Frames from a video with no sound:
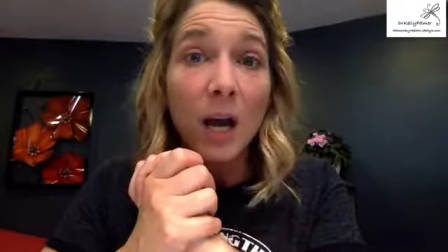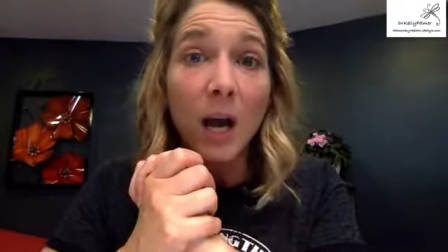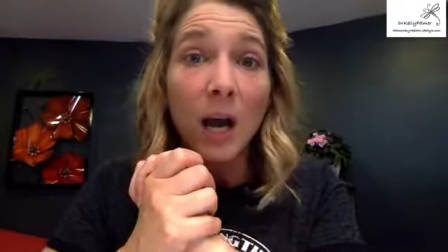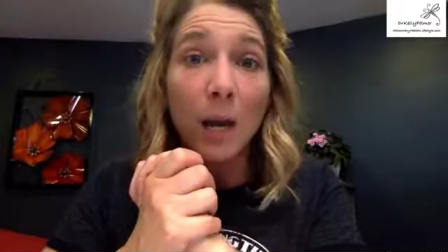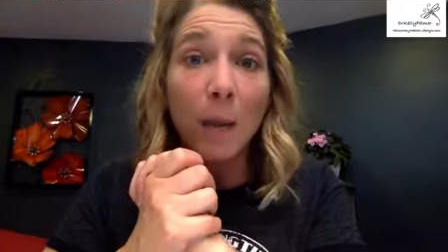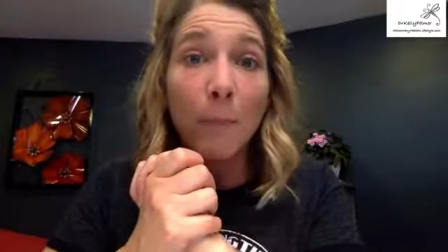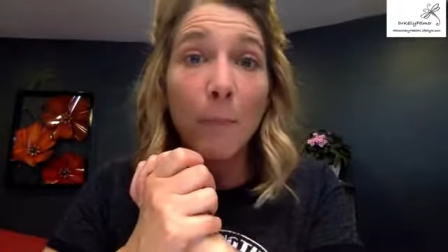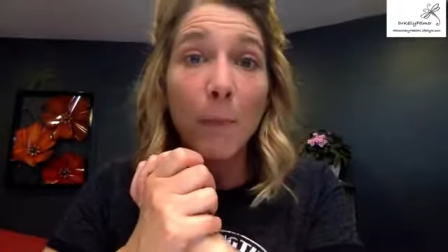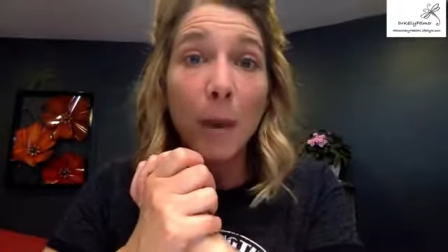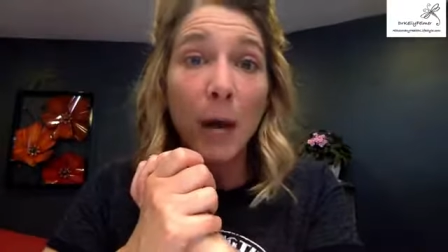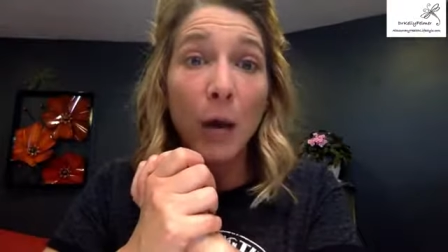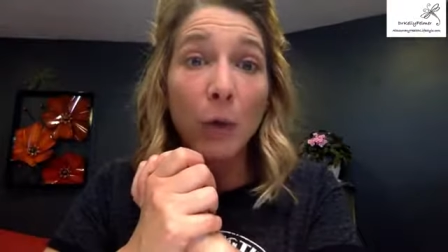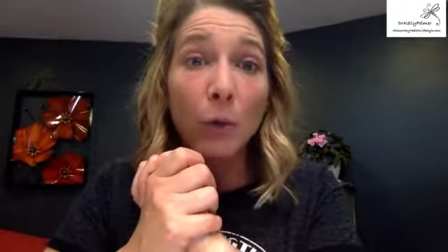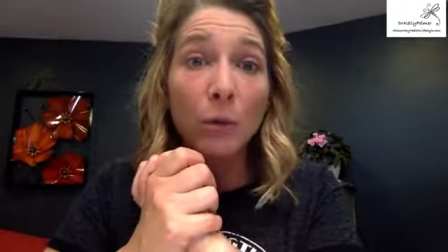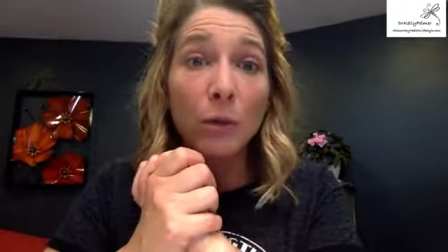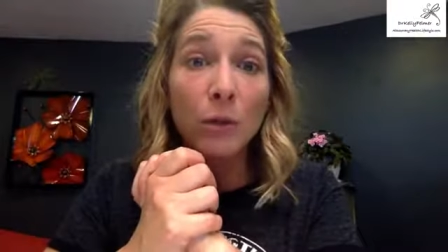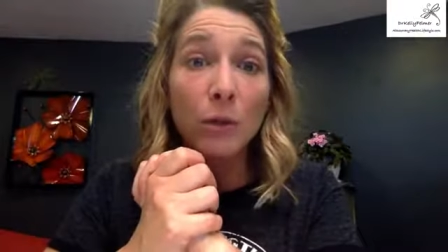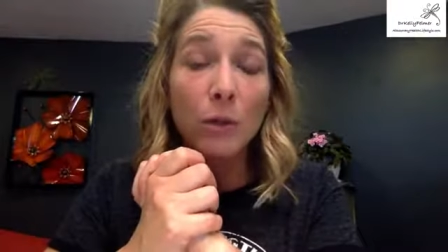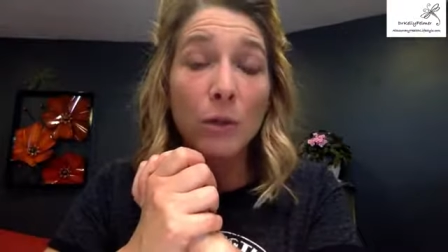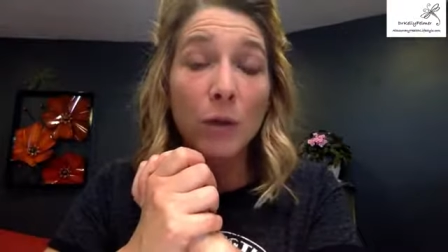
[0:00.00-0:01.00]

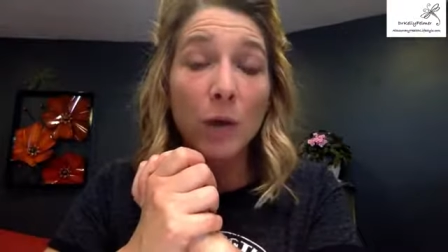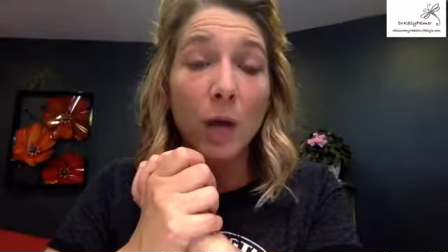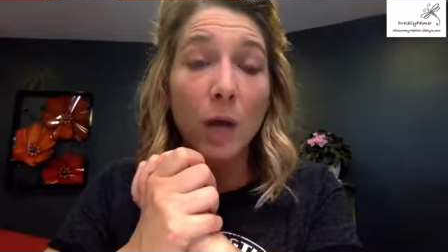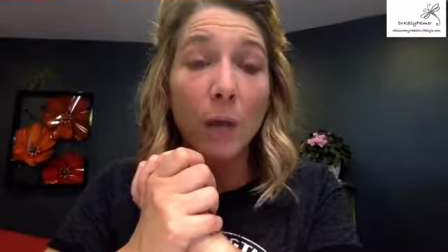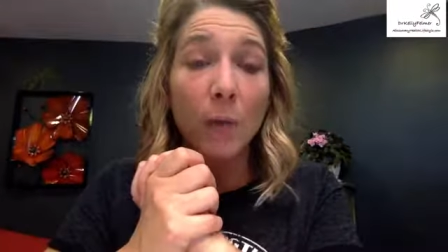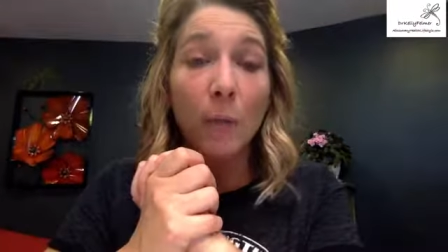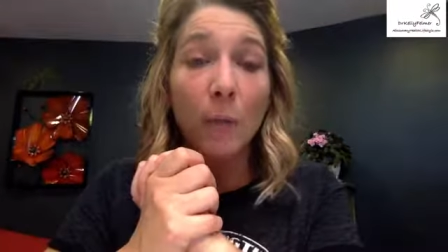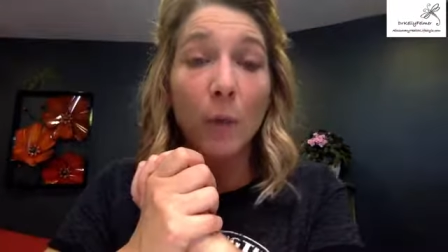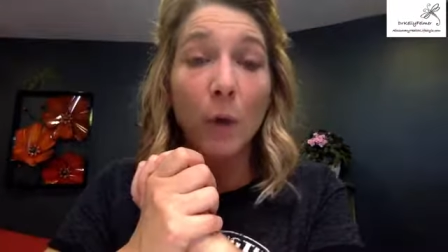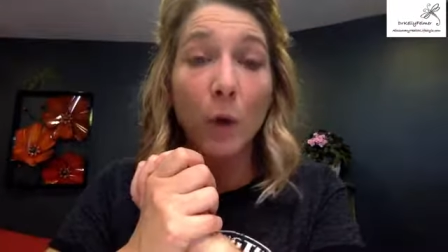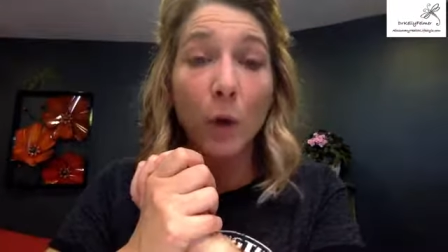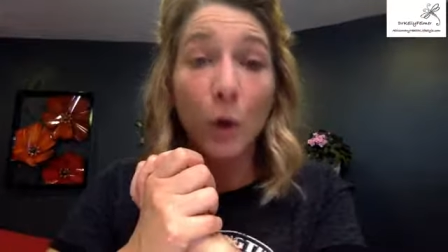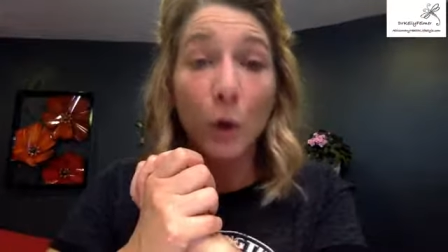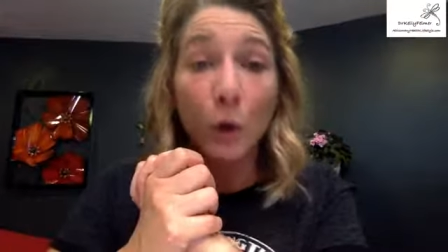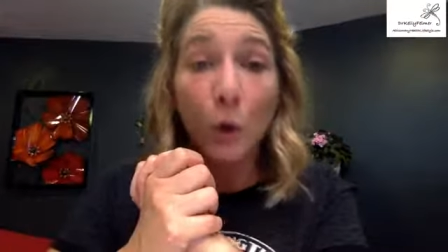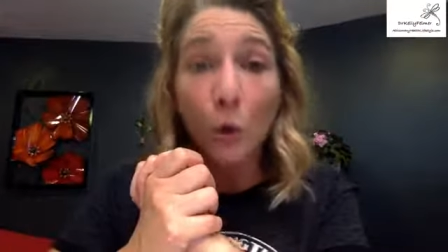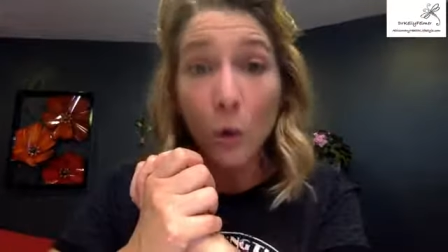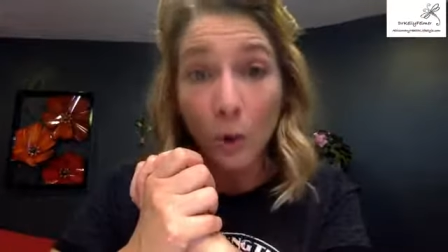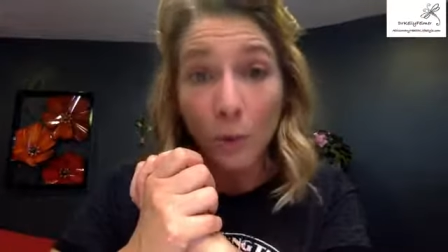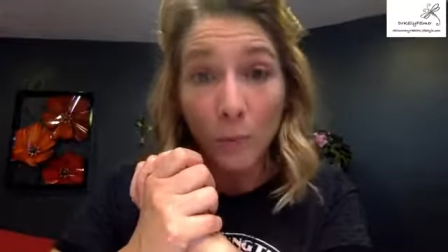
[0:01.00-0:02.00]
about um, her
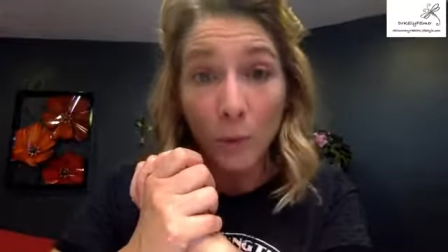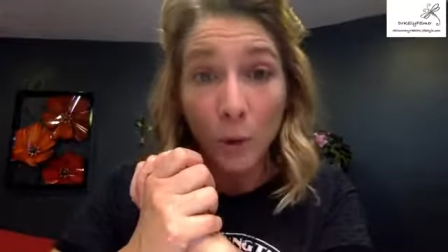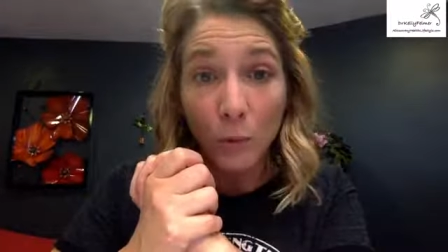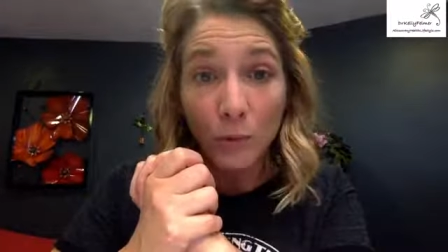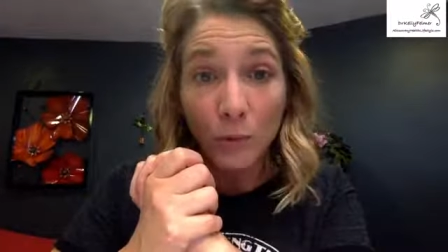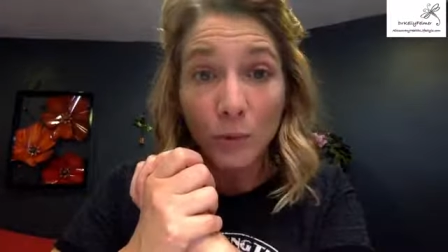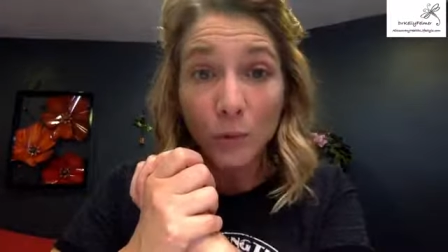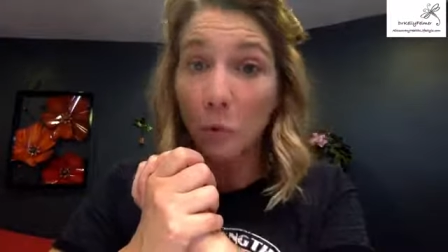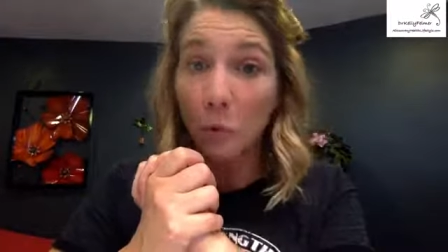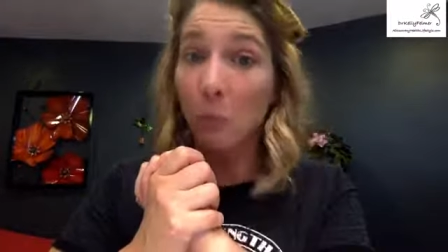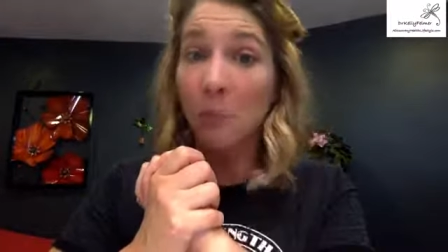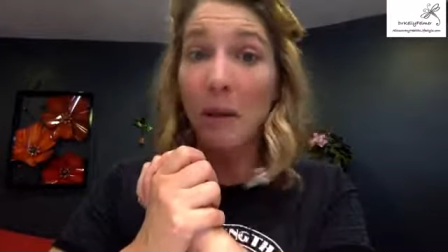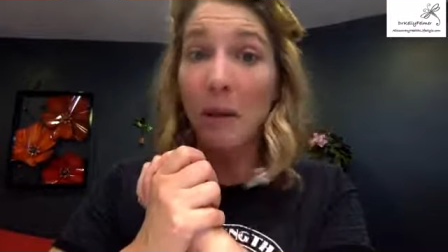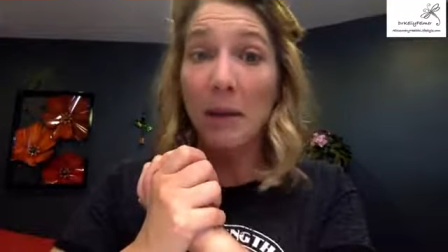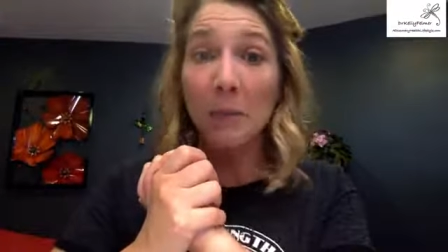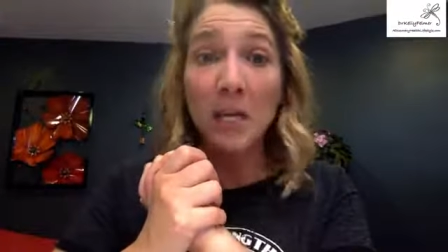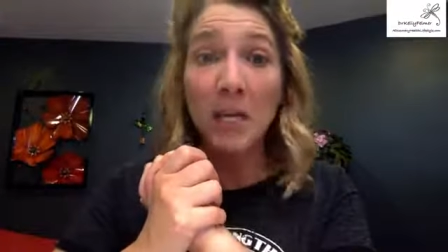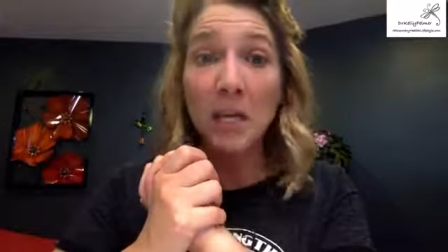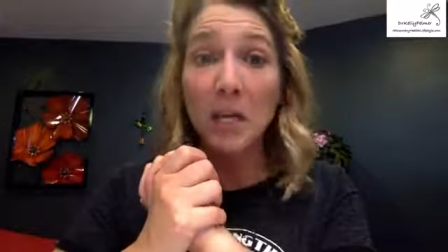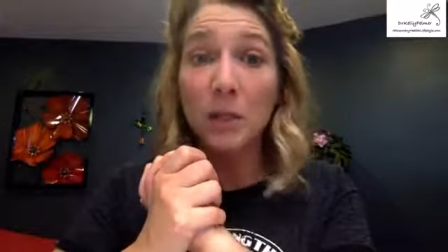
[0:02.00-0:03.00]
hormones or
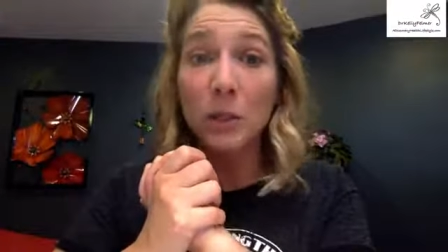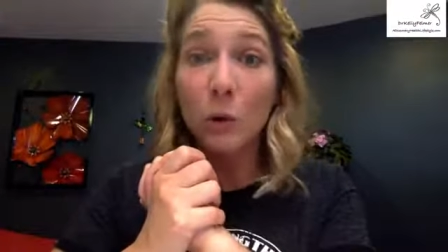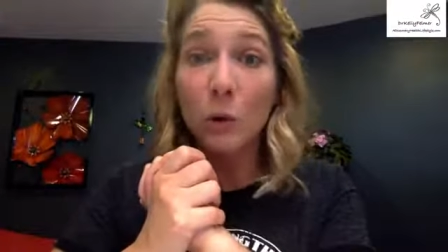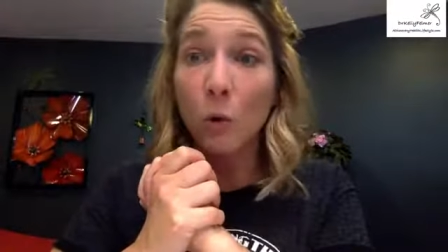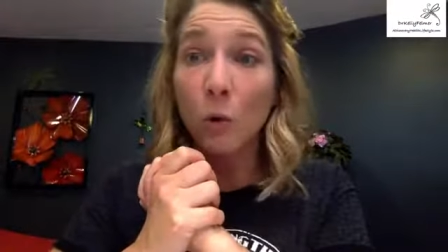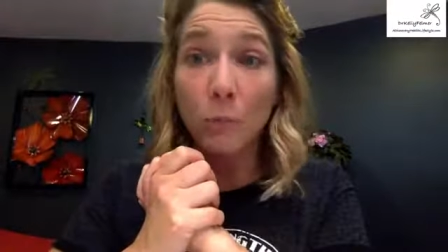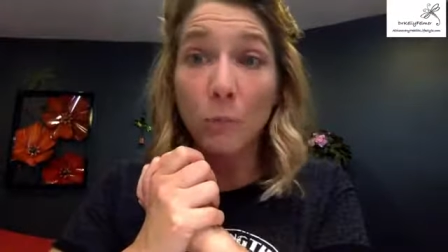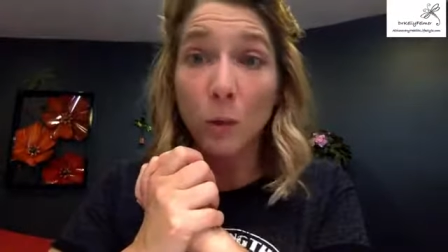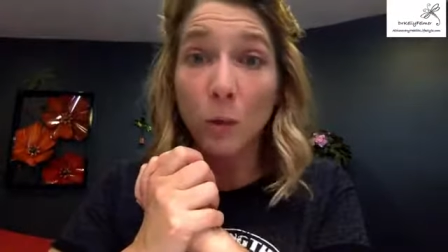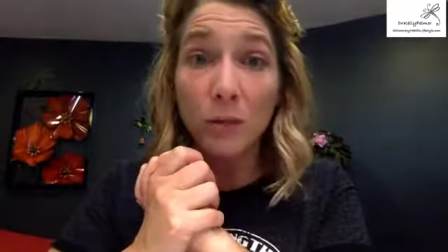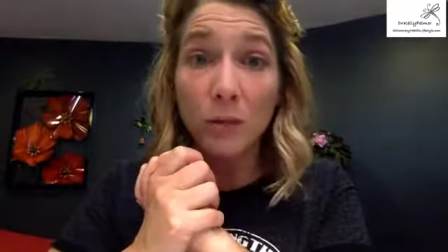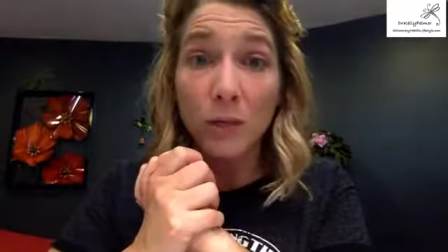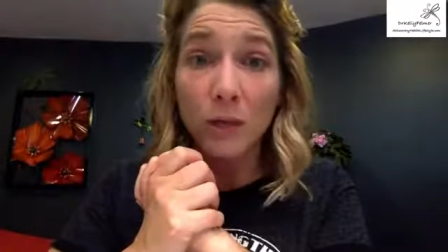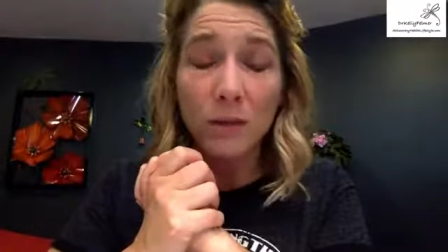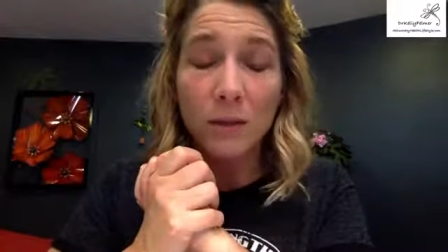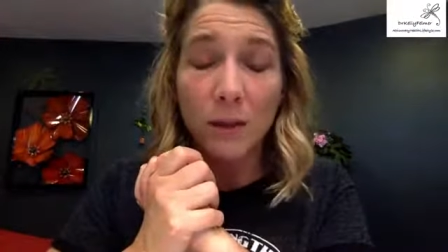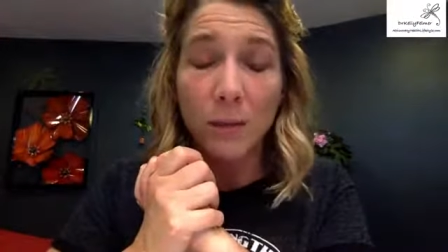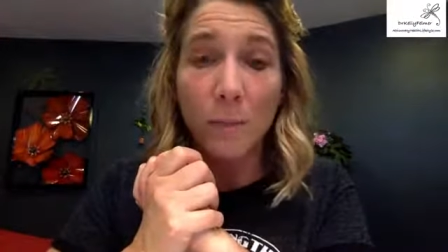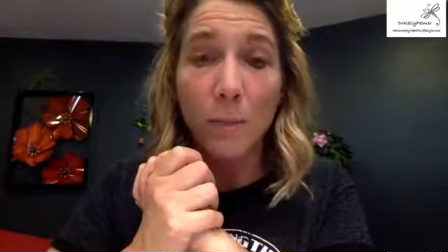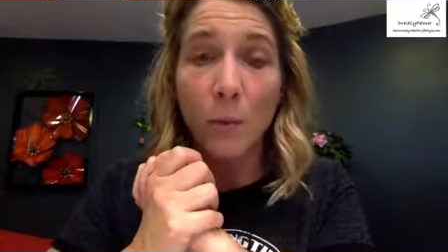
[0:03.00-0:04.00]
maybe his hormones at
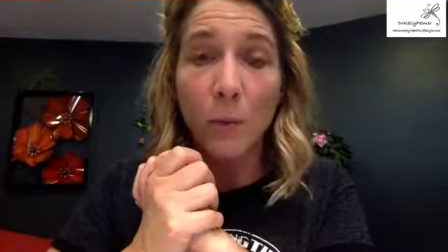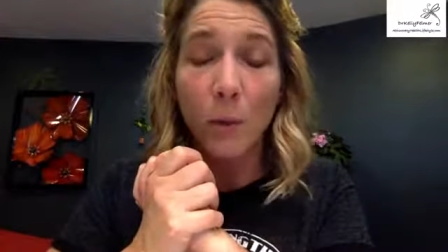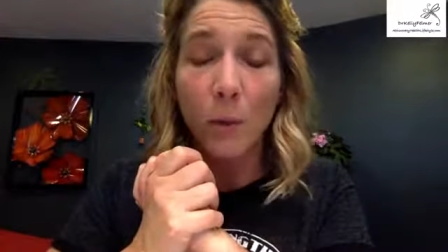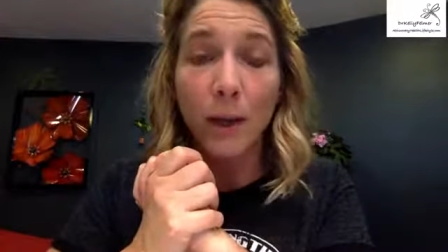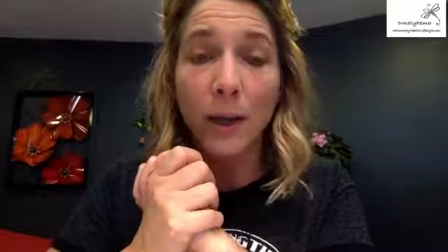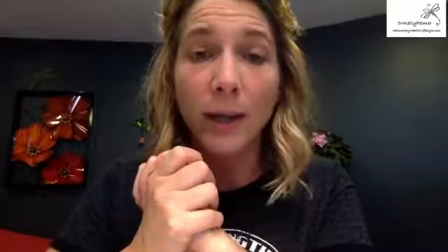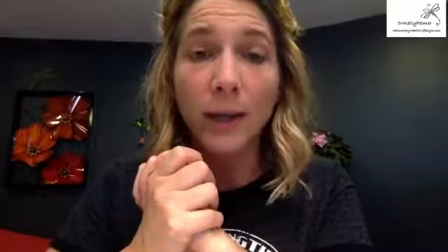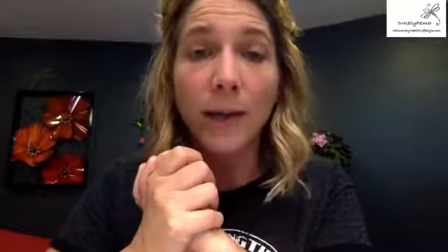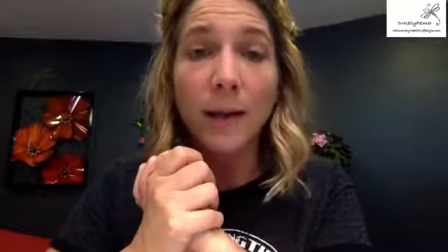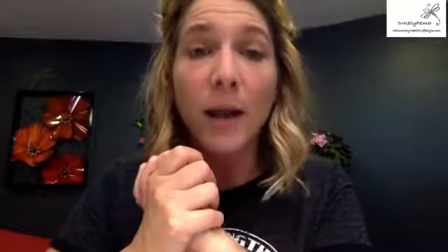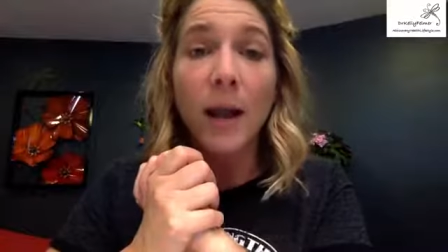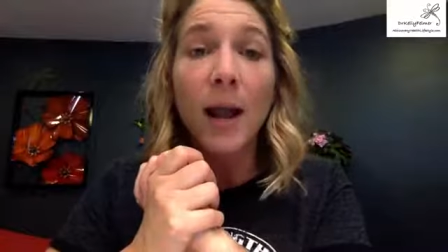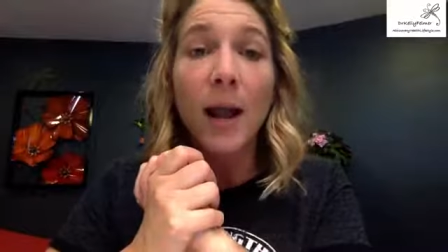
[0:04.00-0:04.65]
some point,